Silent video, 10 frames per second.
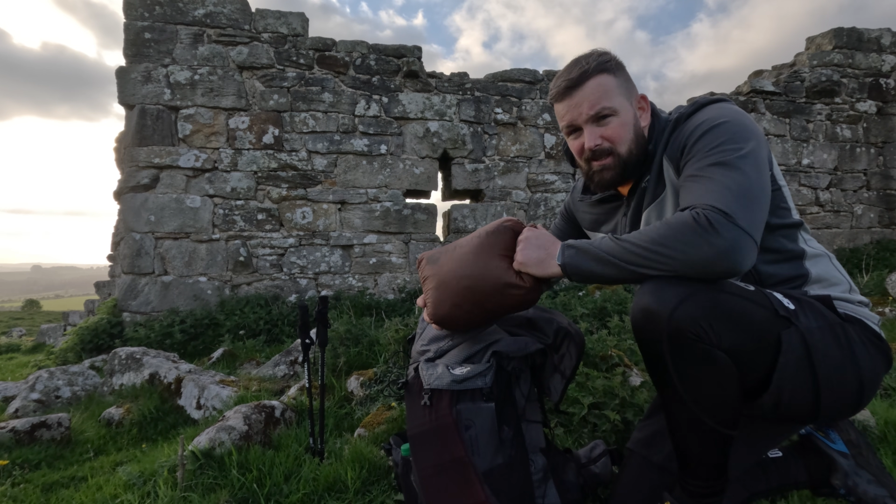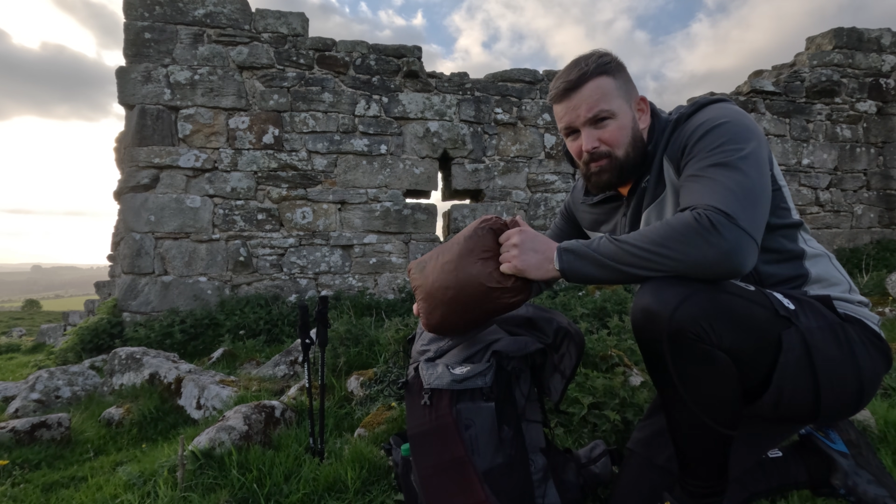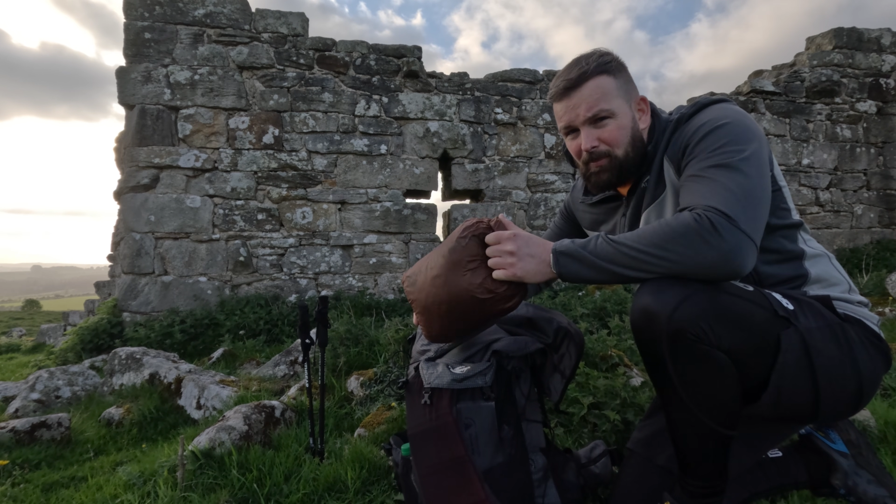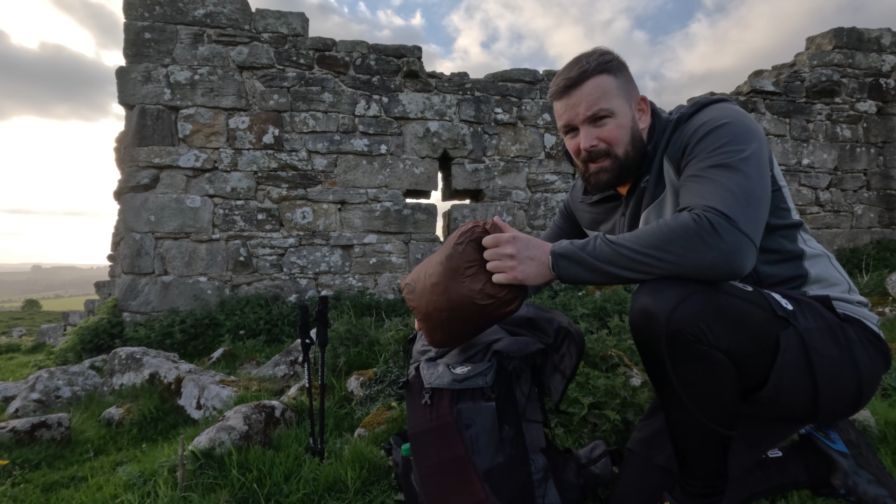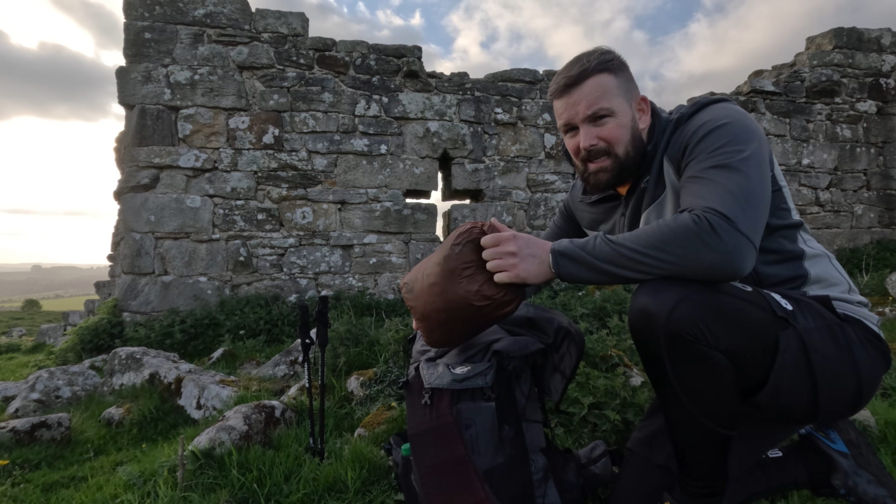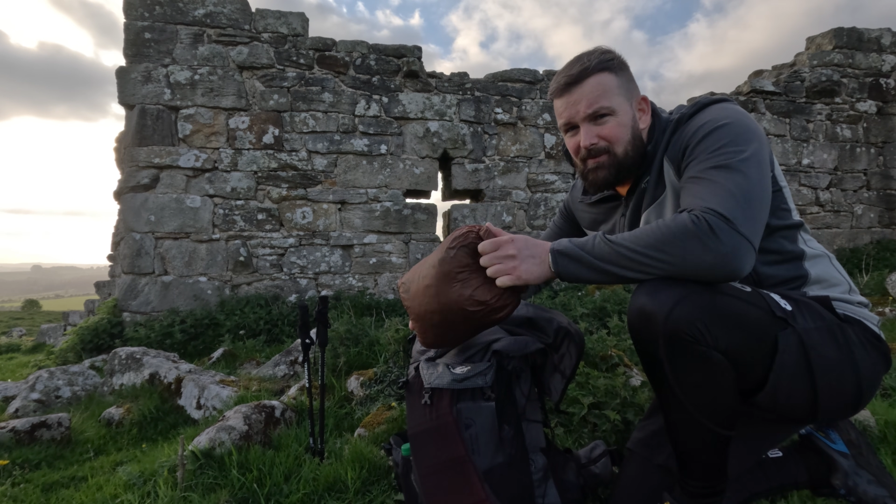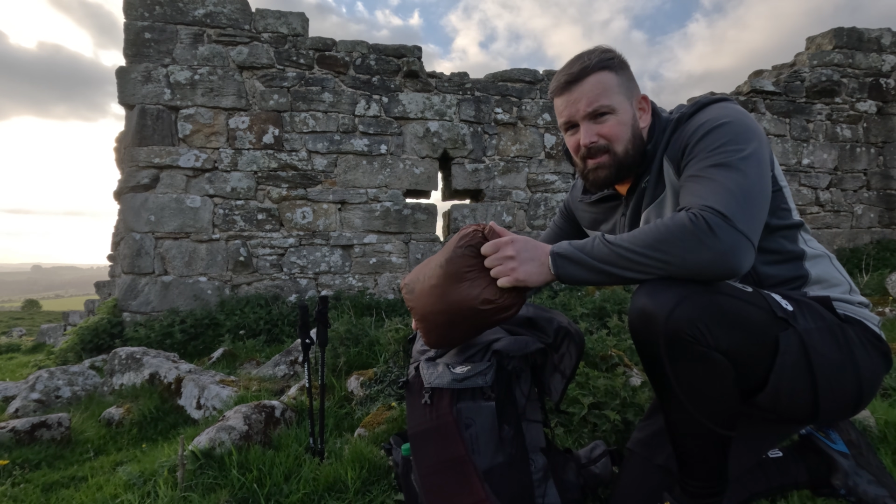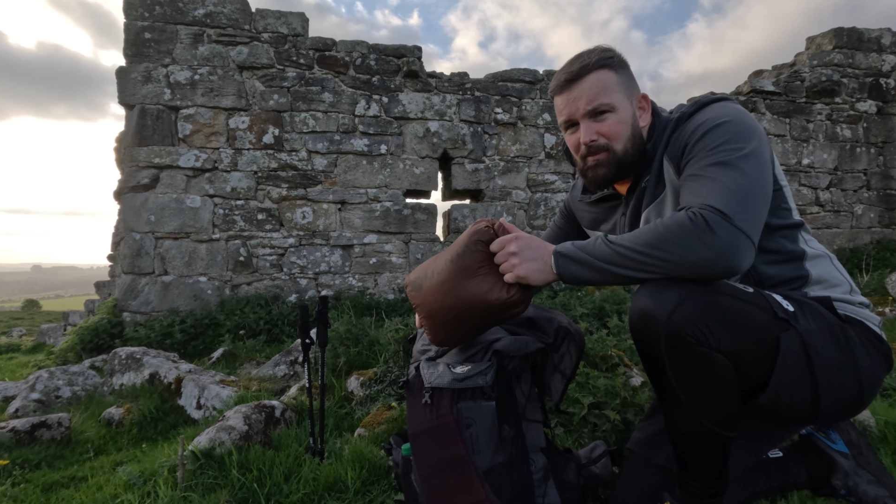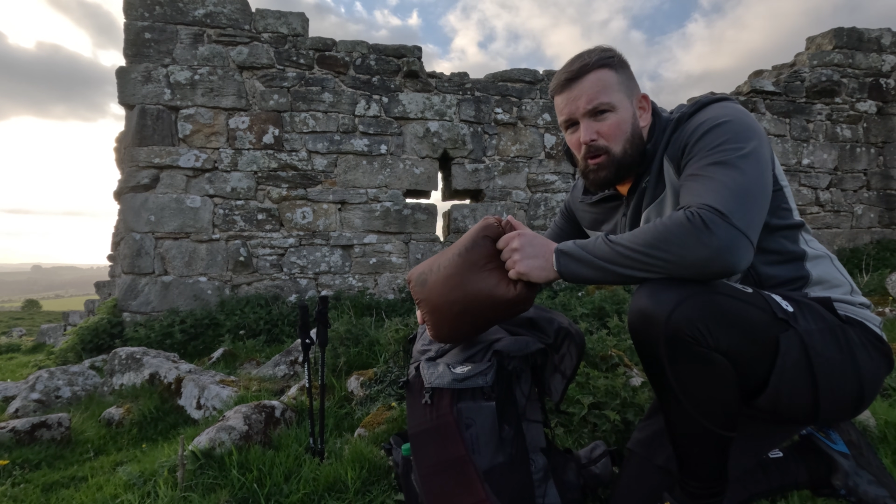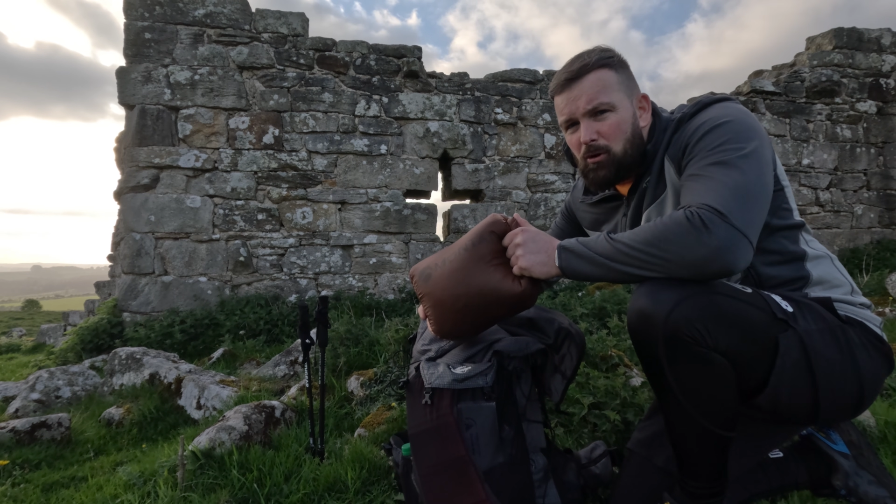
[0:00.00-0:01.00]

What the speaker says: I believe it's about